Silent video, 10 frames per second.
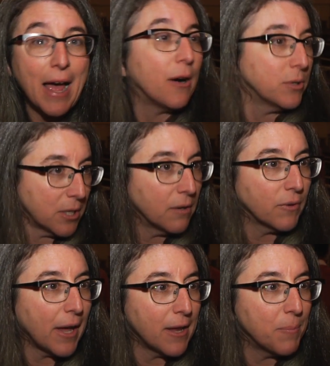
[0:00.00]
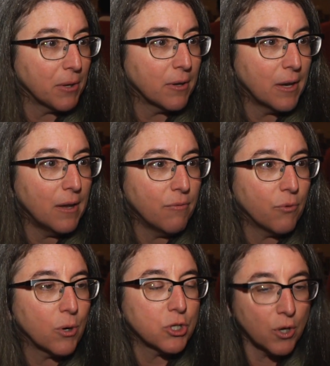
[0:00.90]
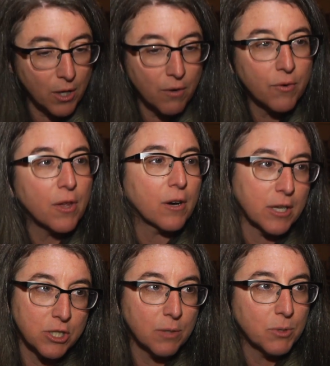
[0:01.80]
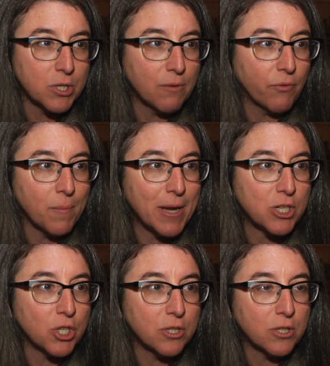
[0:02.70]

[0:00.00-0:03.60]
out of liability for turning over their customers' information